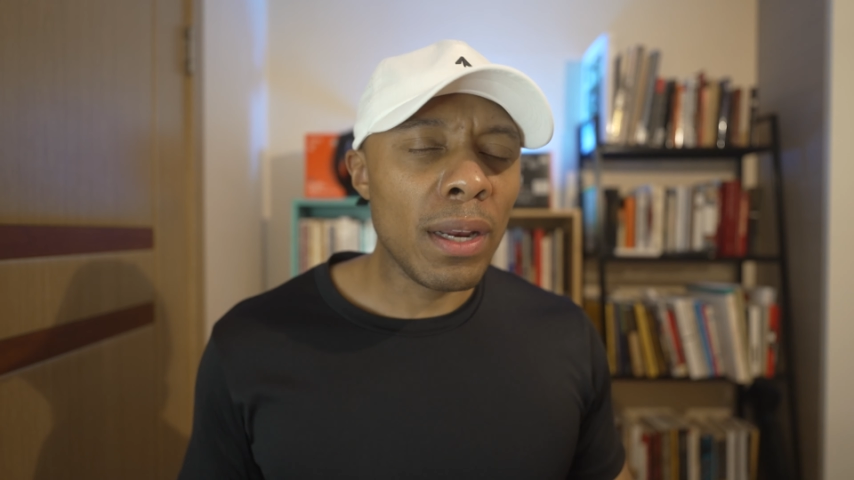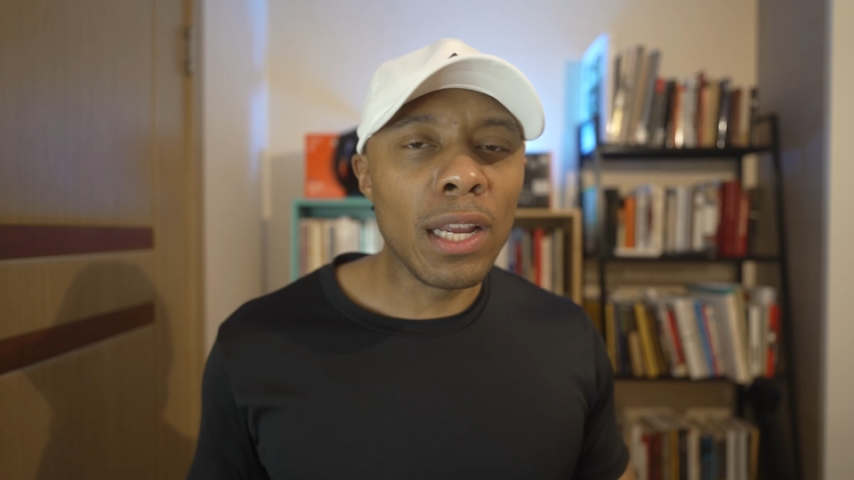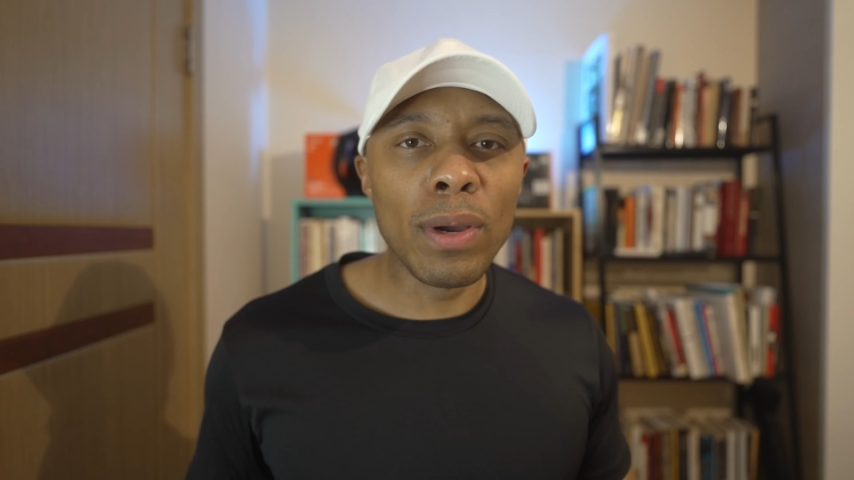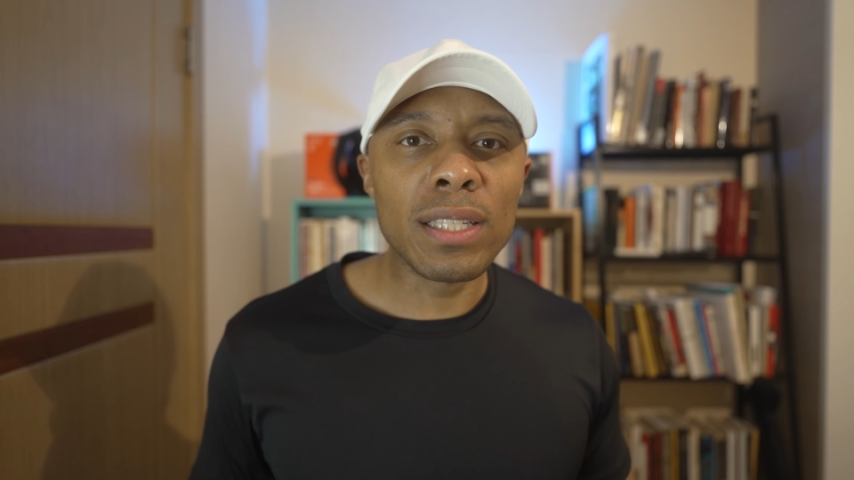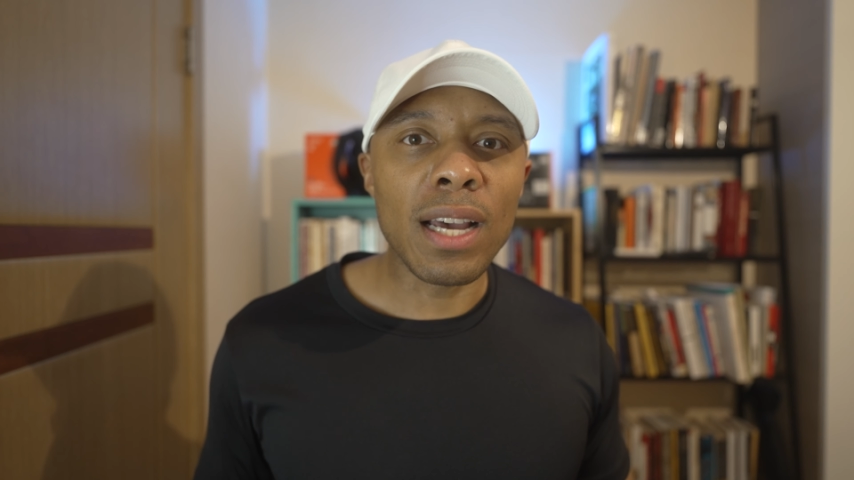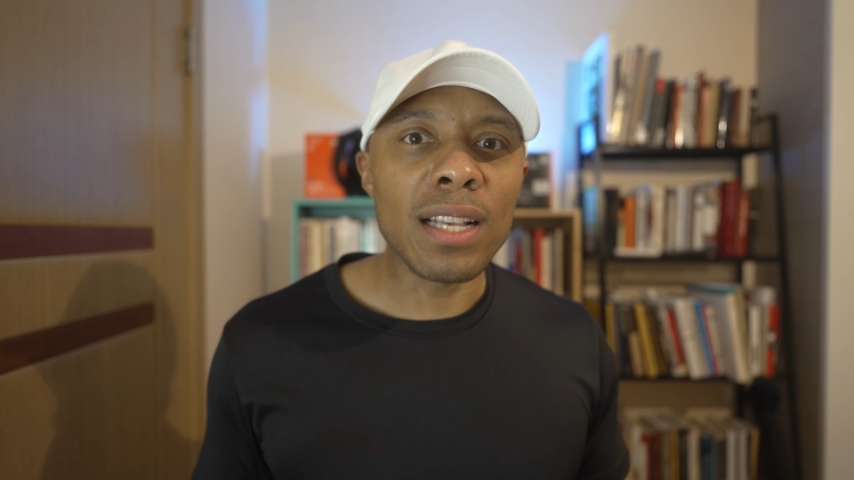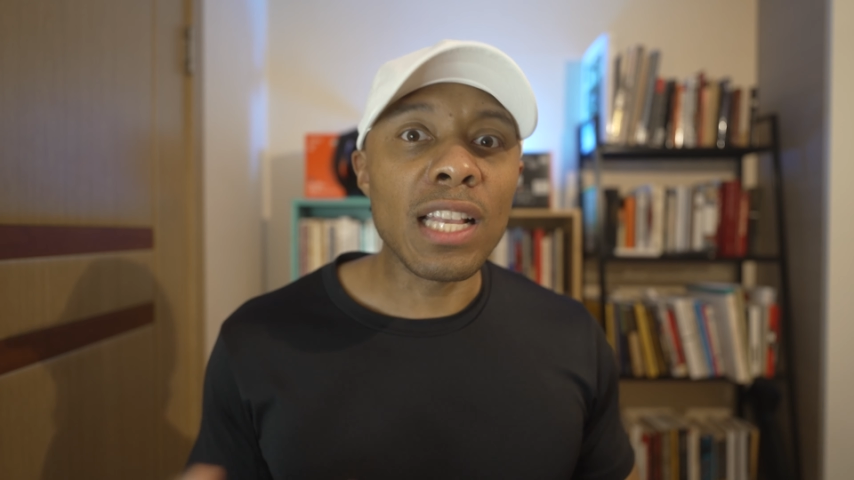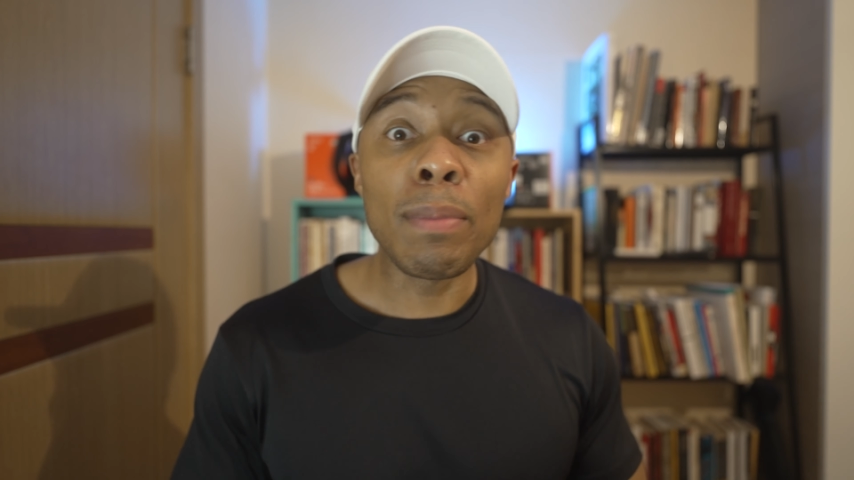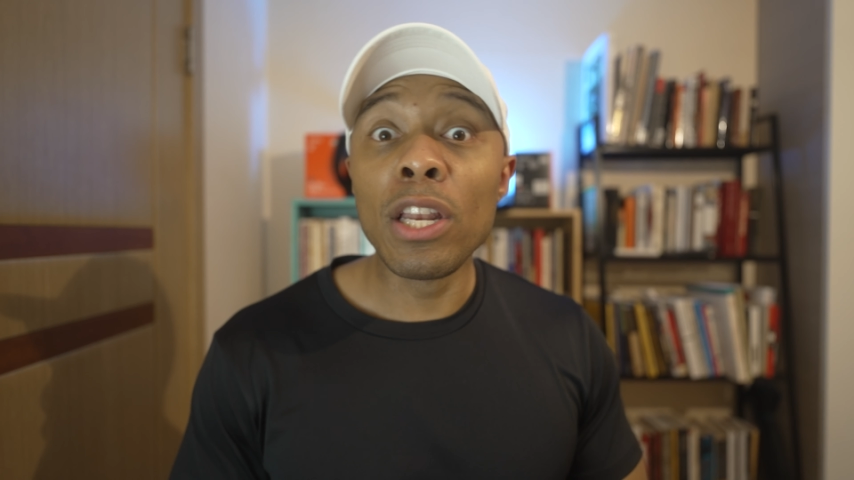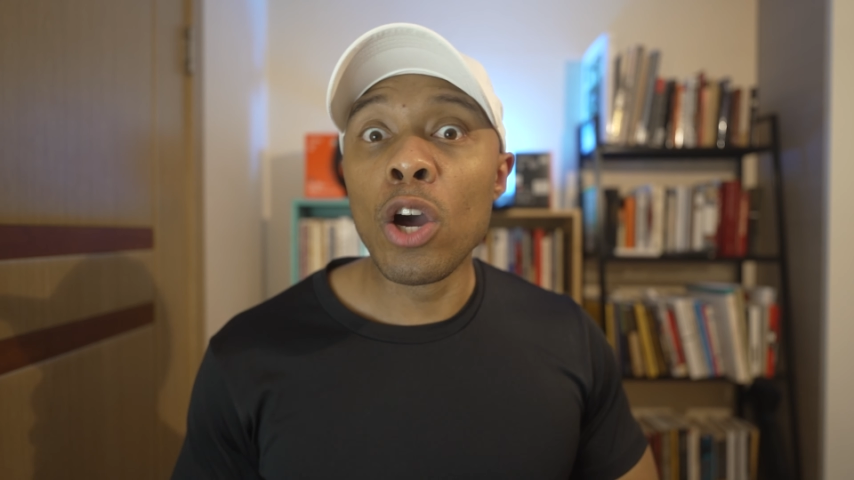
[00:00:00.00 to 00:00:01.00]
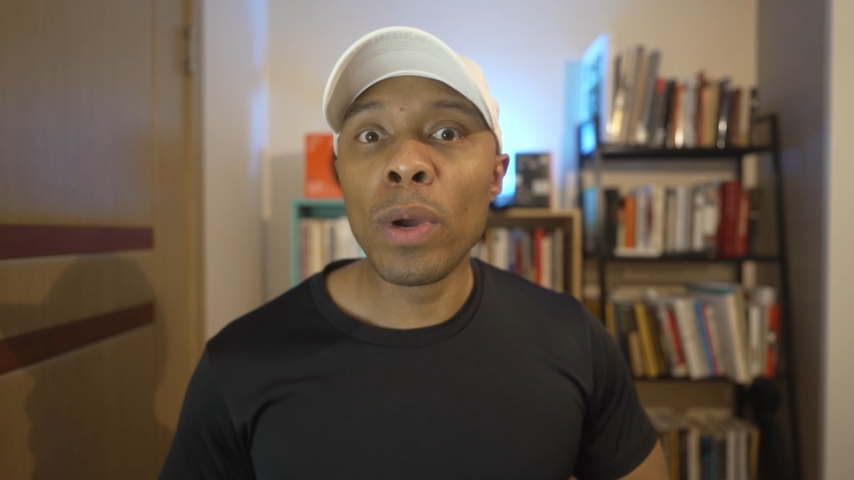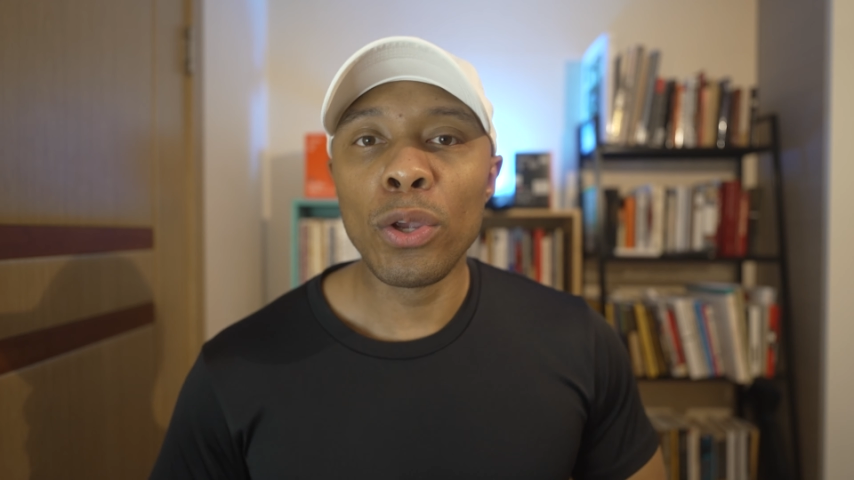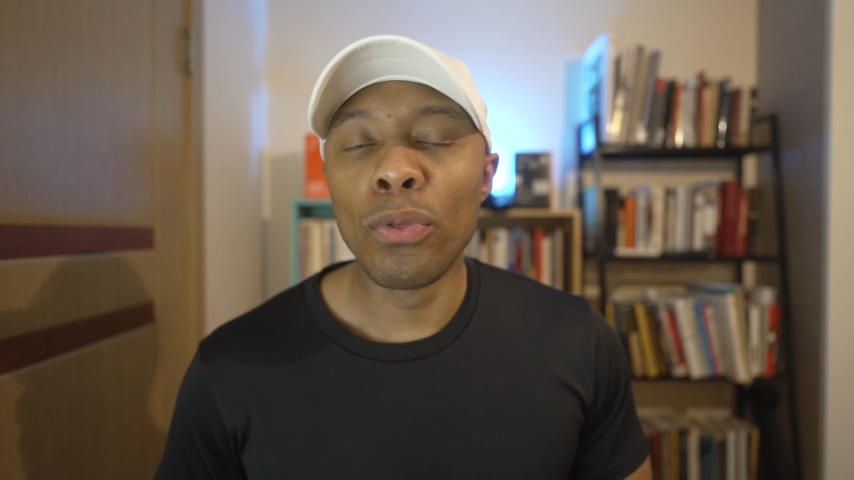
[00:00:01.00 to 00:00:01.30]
Anyways, guys, let me know what you